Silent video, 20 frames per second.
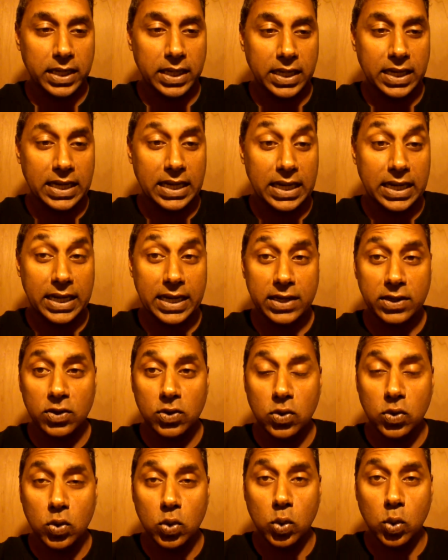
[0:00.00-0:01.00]
a guy
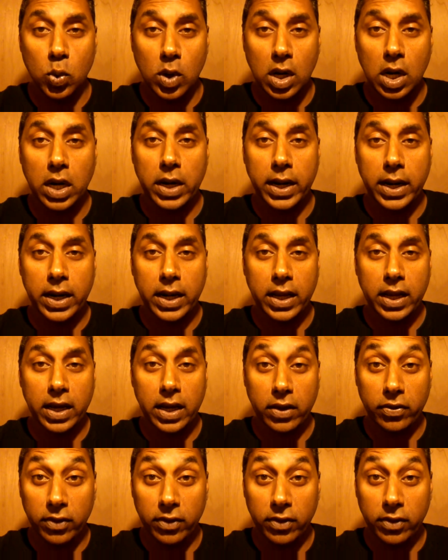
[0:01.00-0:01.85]
who won uh,